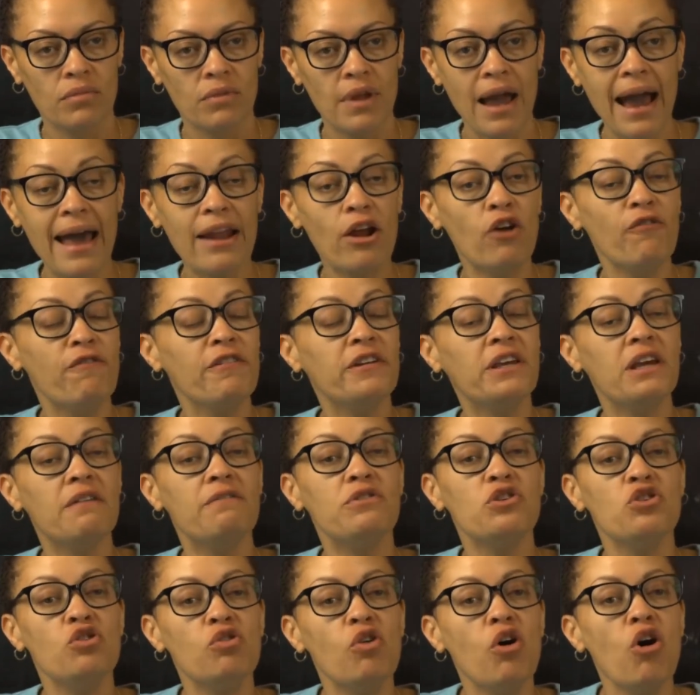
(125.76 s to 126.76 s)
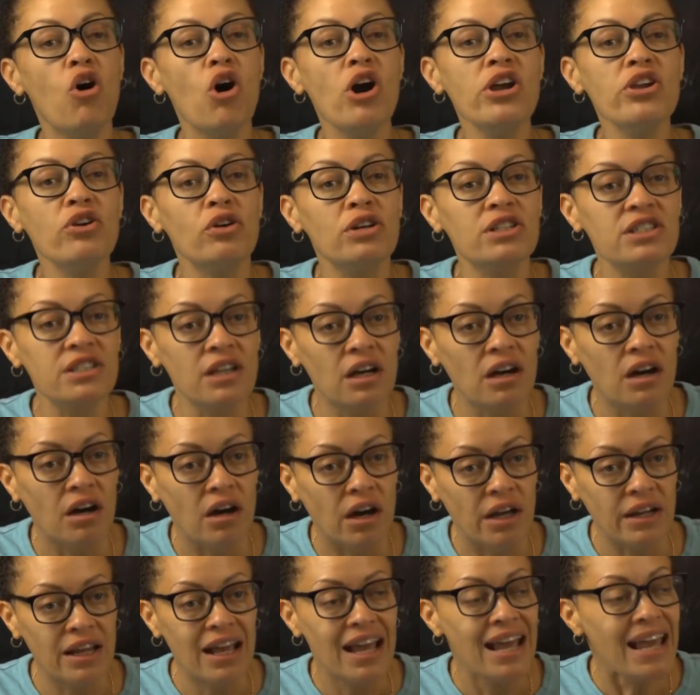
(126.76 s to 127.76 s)
I don't forgive you or your
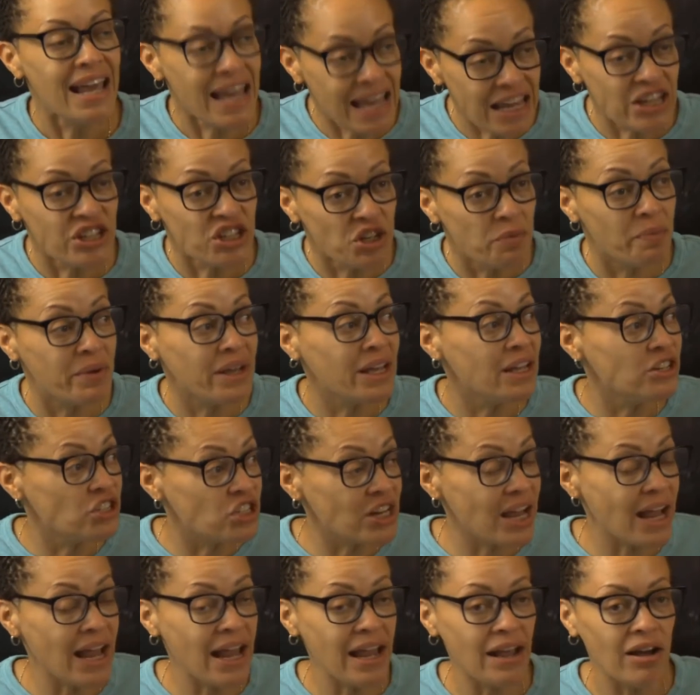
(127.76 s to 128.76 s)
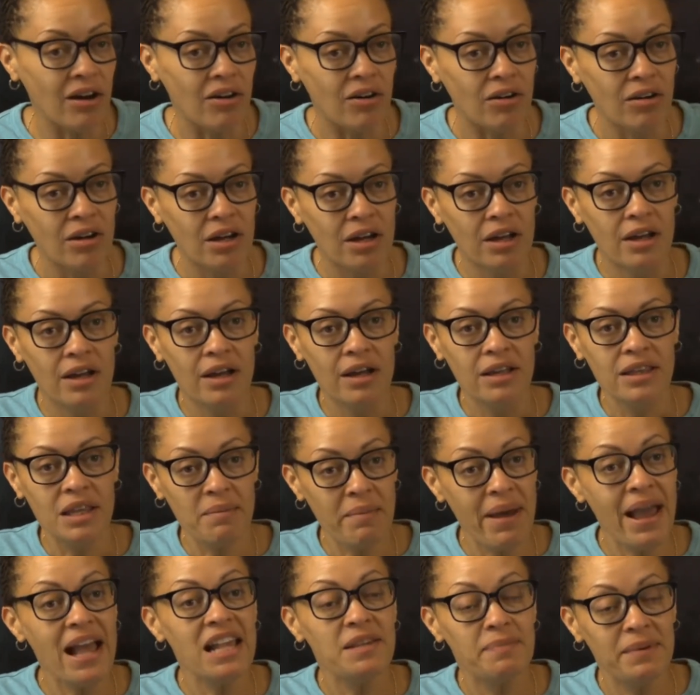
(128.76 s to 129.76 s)
son. He should be in jail. The
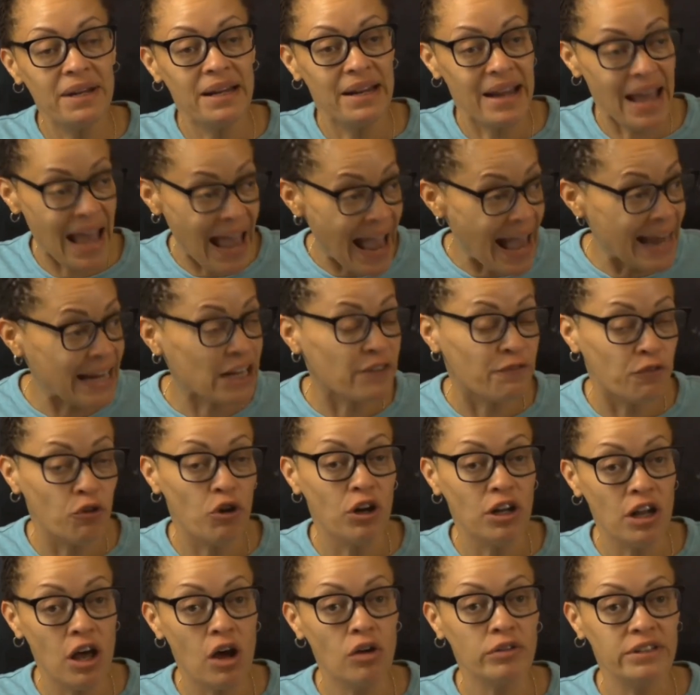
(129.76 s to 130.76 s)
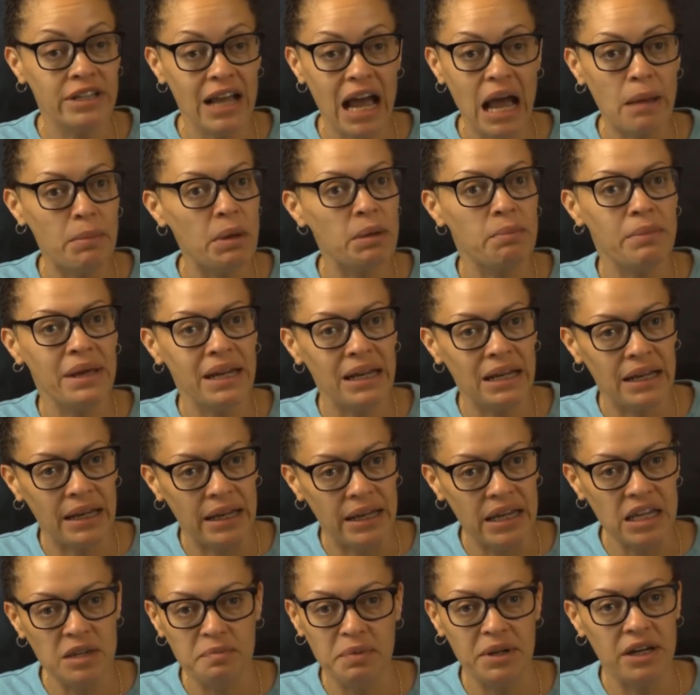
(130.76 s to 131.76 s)
man's been an addict for a long time,
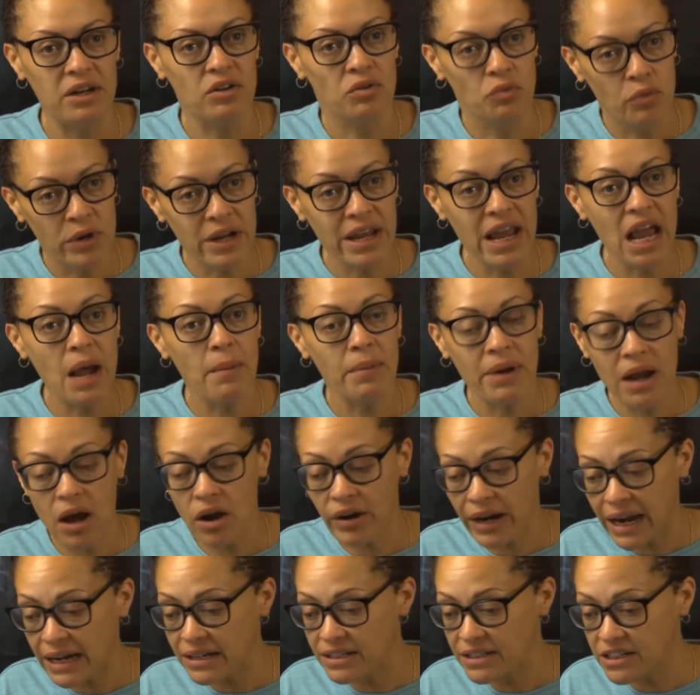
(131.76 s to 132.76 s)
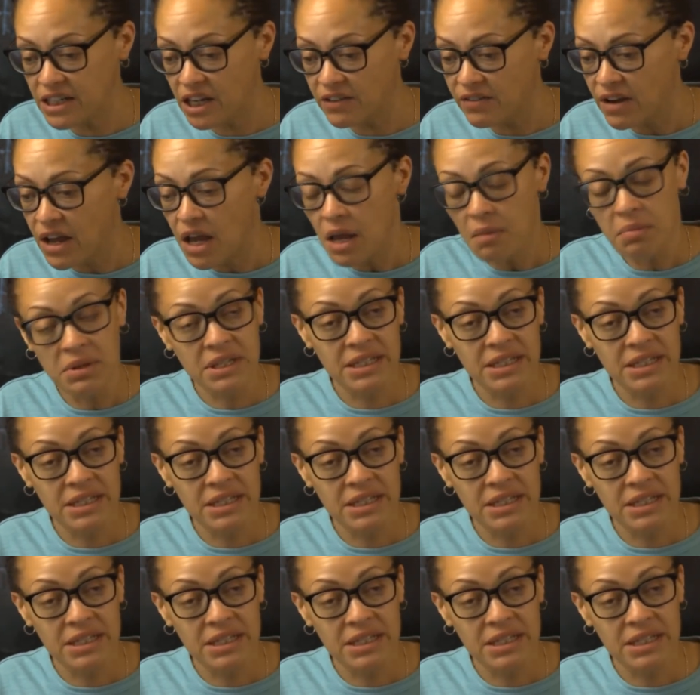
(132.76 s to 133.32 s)
admittedly. He's been in rehab and all kind of stuff. But